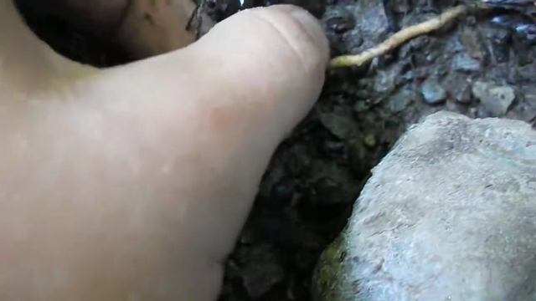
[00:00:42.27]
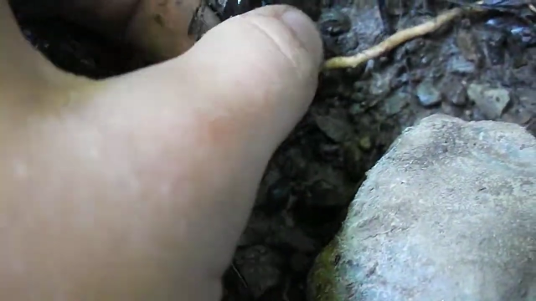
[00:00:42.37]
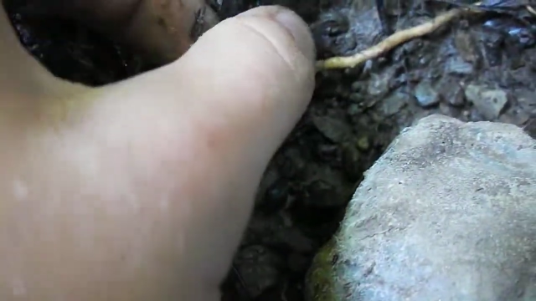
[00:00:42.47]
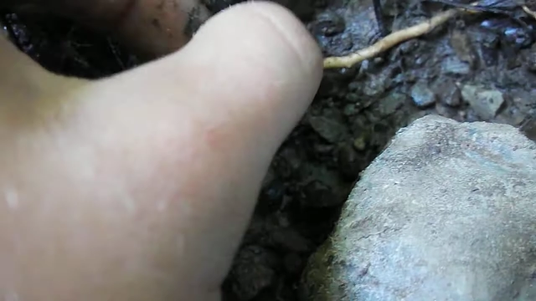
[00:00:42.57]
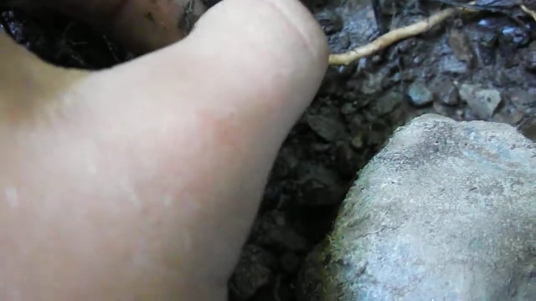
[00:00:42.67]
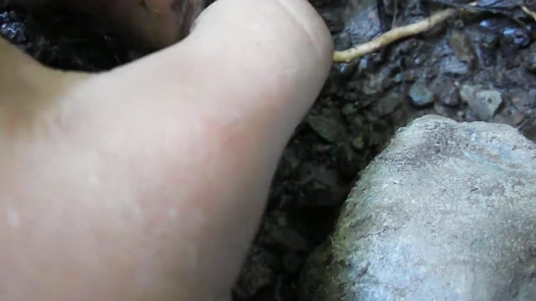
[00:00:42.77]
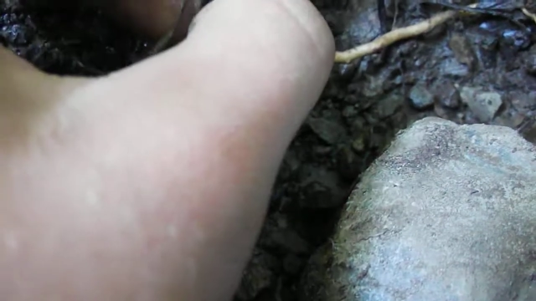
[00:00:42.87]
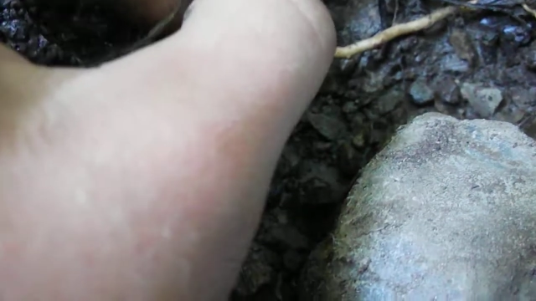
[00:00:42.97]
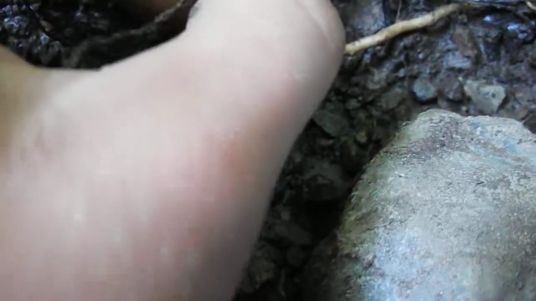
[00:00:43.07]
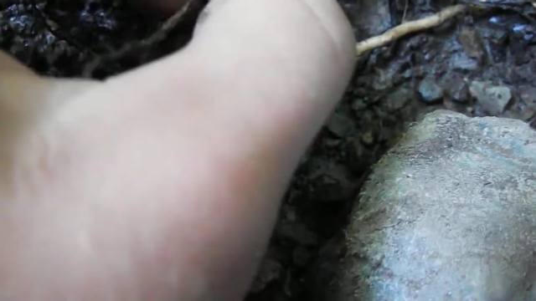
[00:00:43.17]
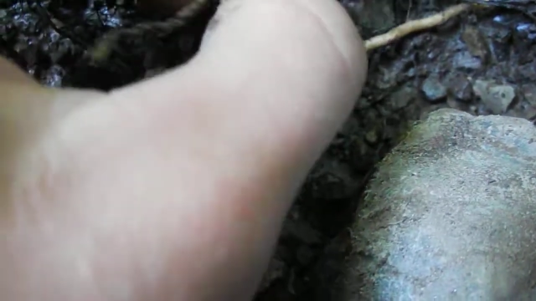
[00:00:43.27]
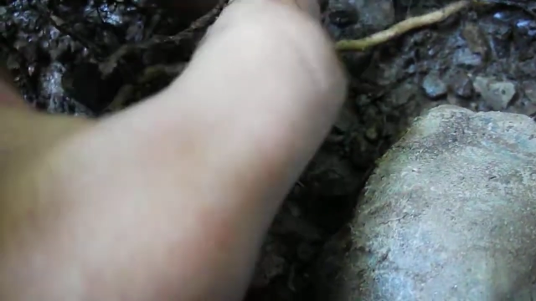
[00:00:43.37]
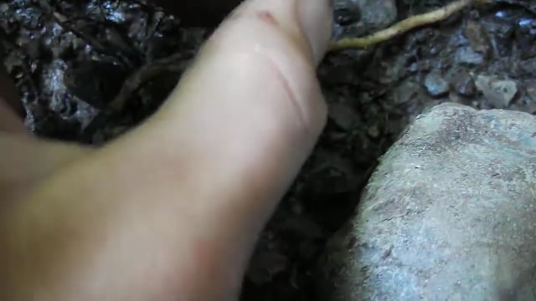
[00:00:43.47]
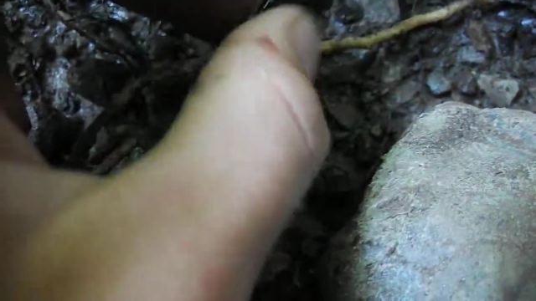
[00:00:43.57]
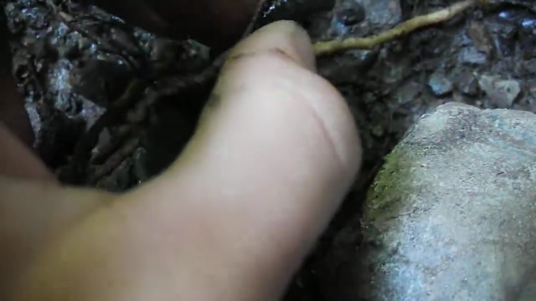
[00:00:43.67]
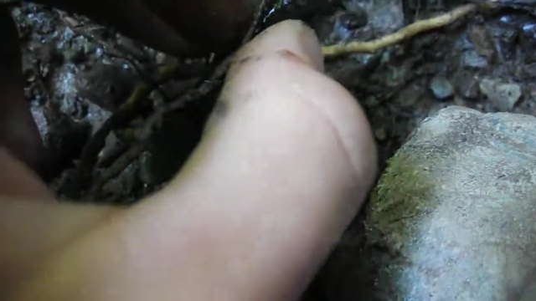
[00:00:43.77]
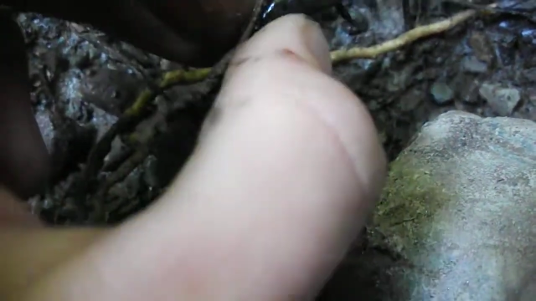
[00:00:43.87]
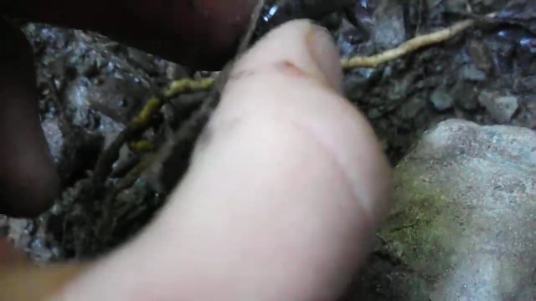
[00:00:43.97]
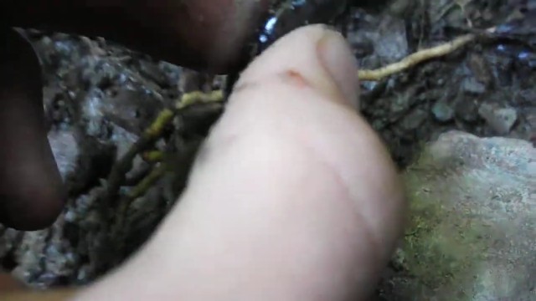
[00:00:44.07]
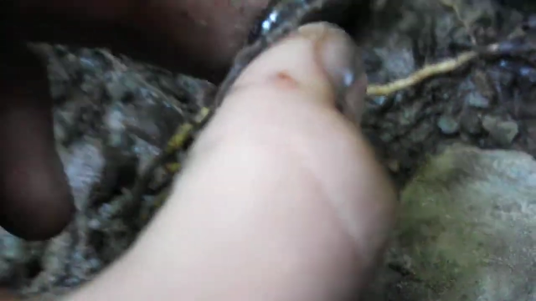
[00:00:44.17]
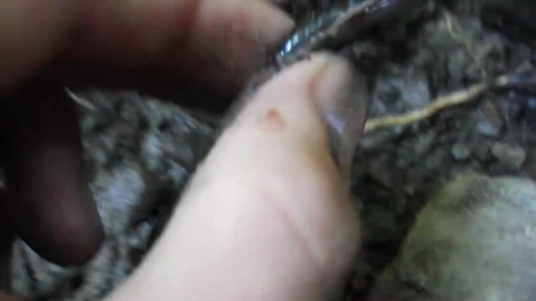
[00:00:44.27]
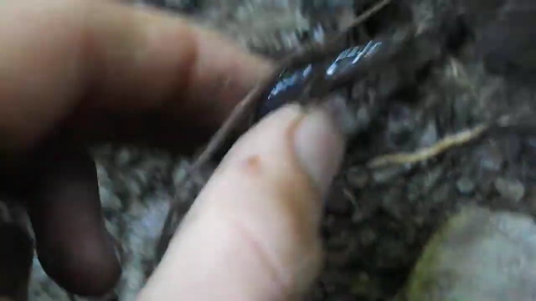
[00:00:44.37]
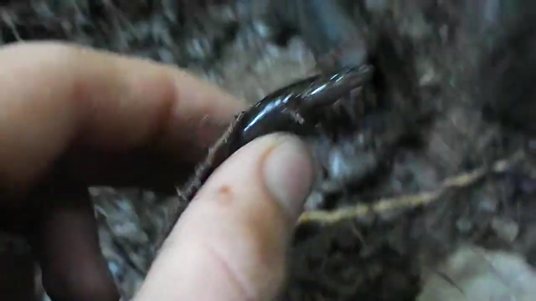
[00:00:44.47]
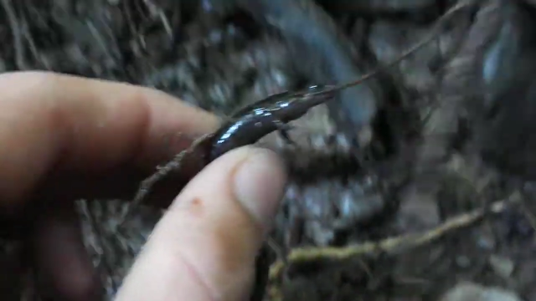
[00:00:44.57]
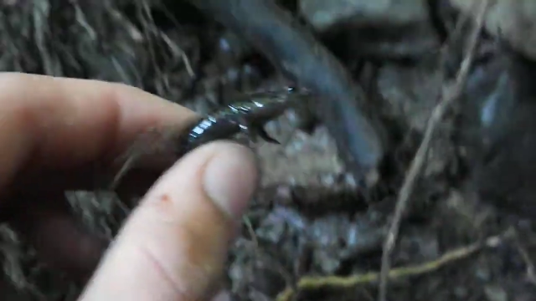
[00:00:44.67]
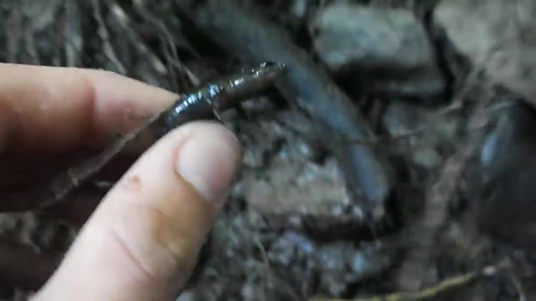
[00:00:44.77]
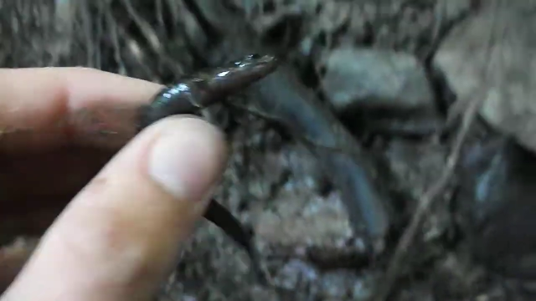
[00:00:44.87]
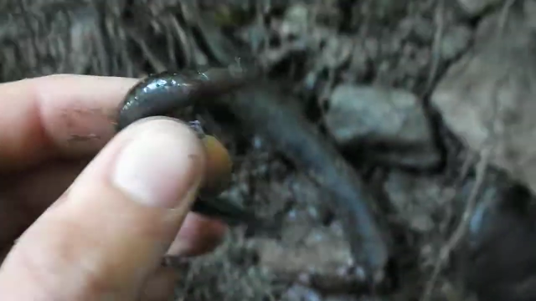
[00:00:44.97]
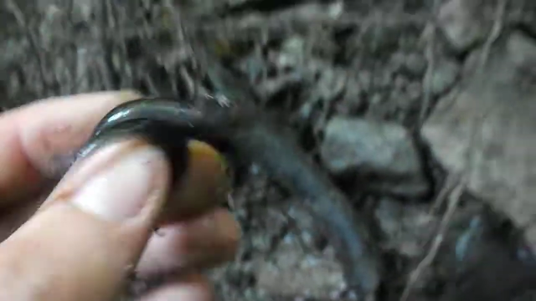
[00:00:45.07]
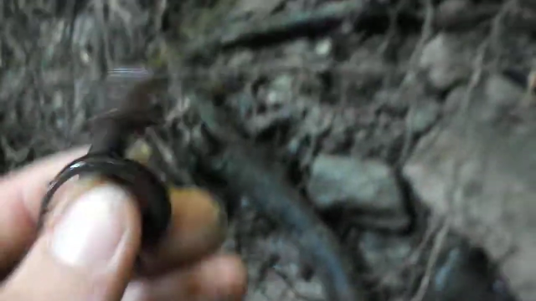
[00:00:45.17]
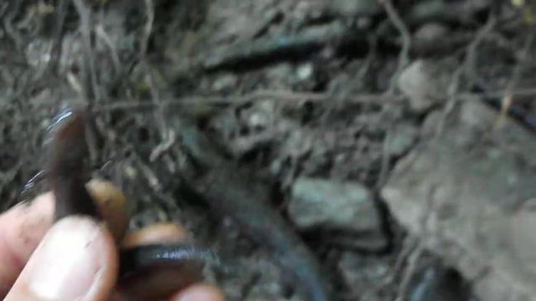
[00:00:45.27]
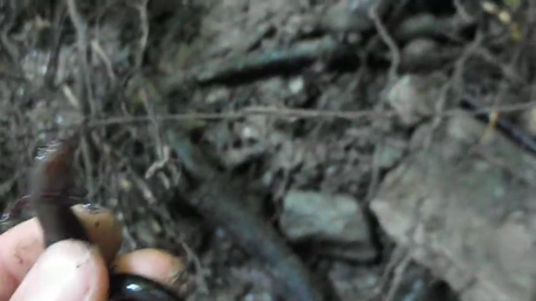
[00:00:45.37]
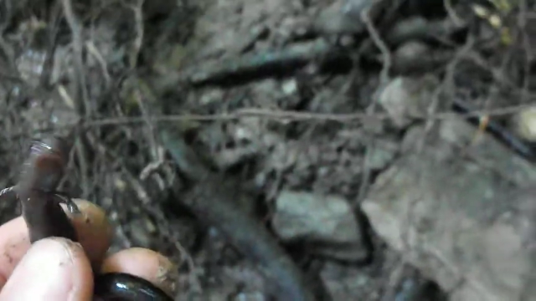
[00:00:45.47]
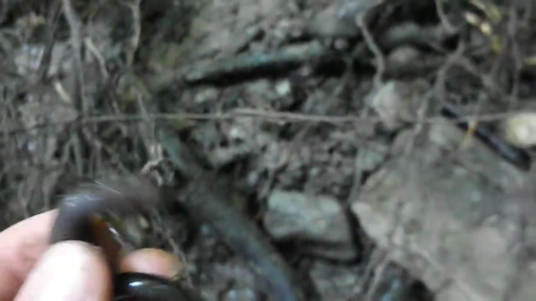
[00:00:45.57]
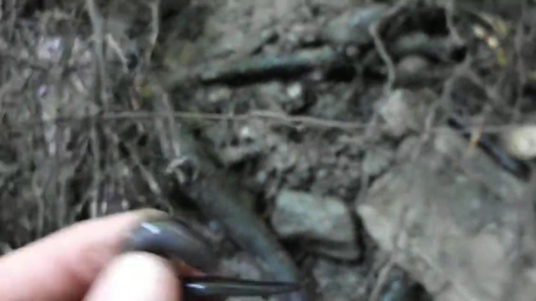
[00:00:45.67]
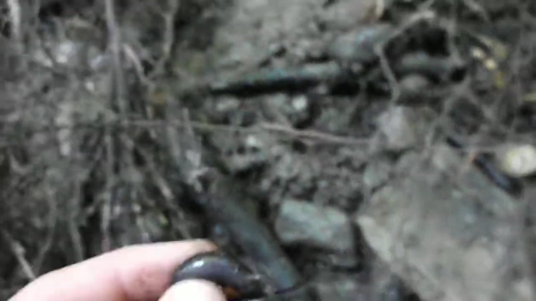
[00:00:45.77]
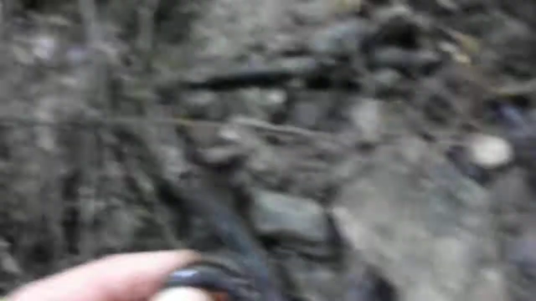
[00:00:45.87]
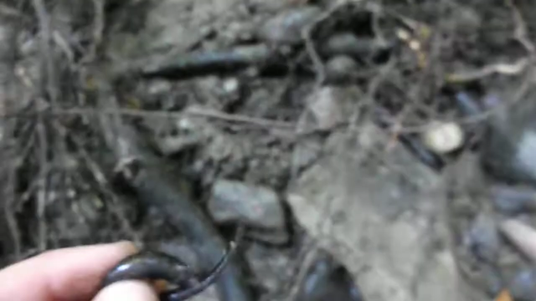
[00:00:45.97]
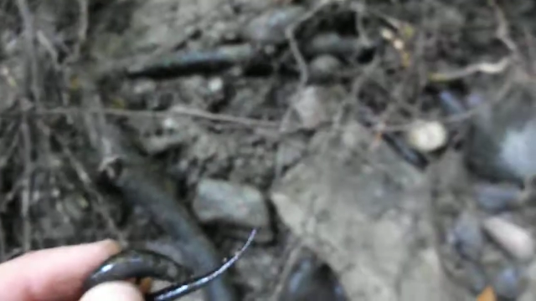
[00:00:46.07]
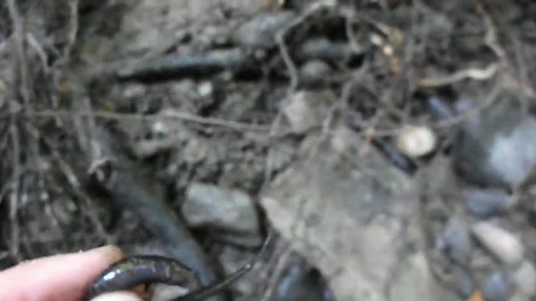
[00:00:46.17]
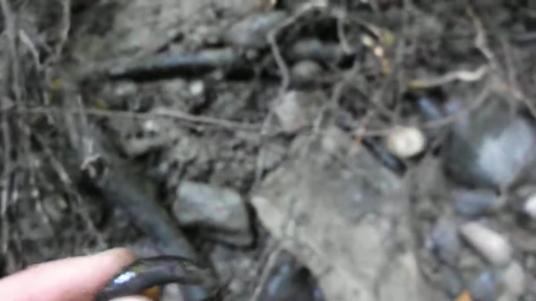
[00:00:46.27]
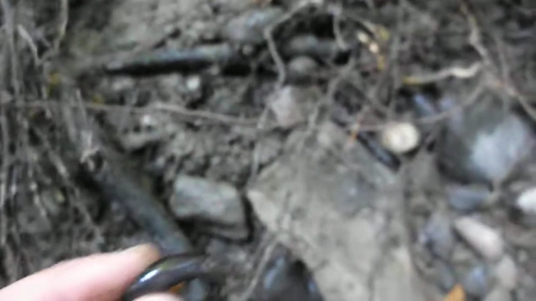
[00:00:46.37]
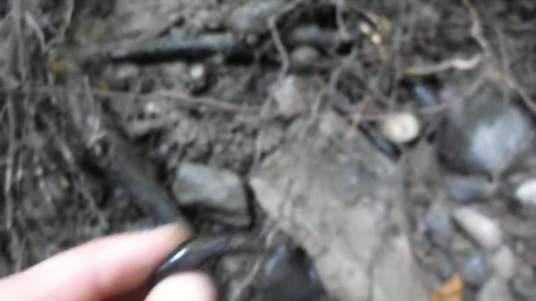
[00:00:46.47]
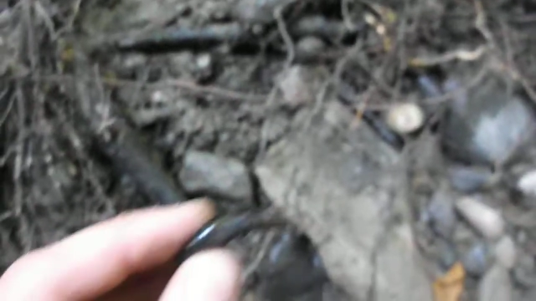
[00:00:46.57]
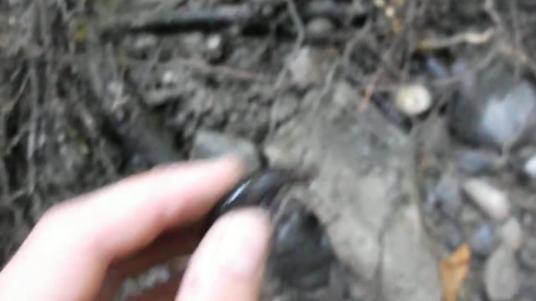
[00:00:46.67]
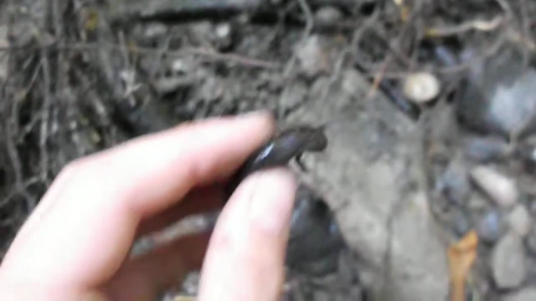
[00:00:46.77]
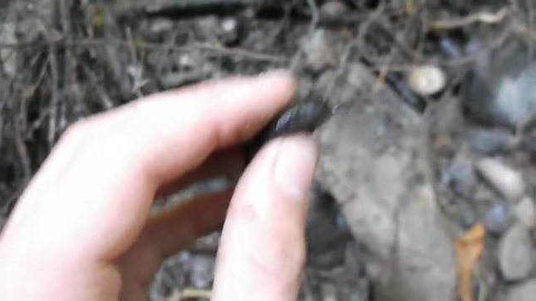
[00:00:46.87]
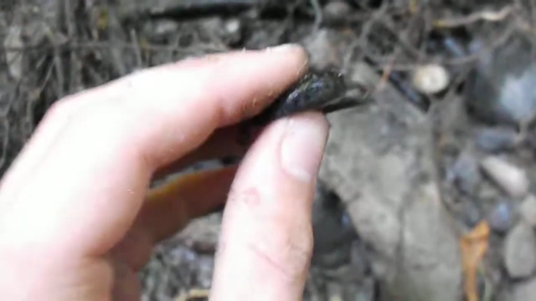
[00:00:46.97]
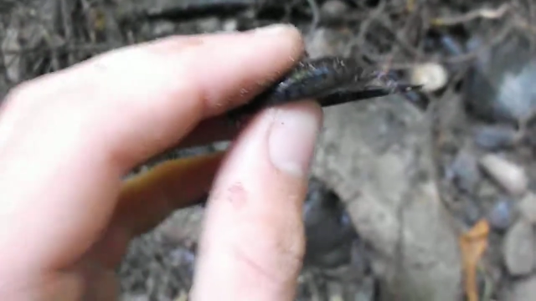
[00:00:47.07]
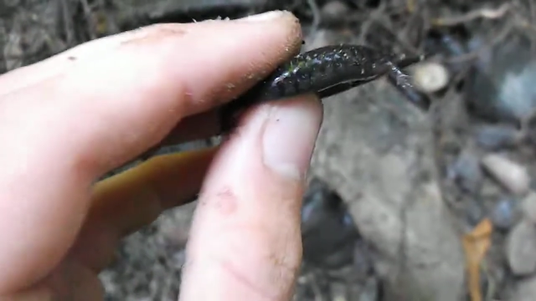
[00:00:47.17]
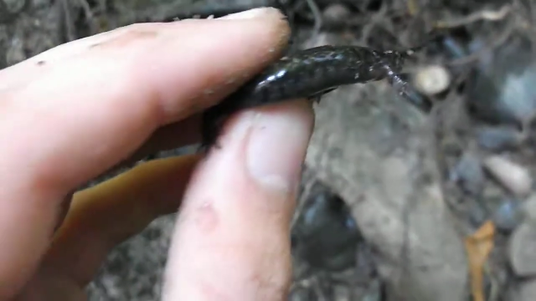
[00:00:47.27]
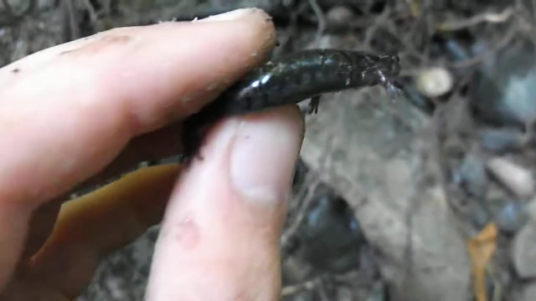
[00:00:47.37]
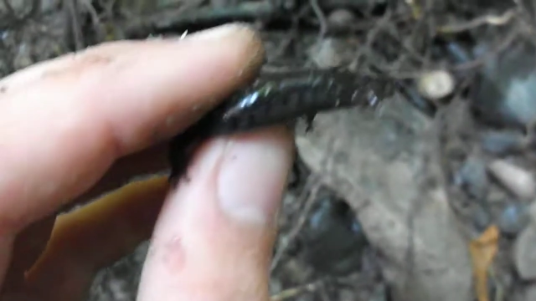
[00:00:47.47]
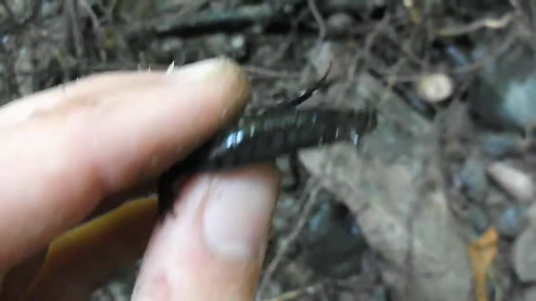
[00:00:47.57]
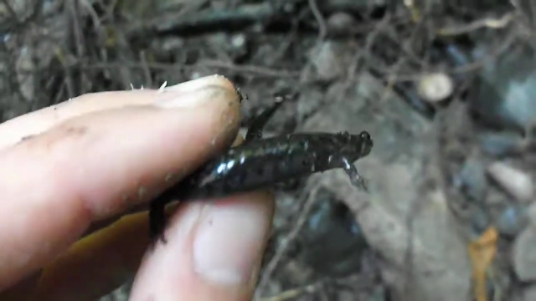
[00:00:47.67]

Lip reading: (no speaker visible)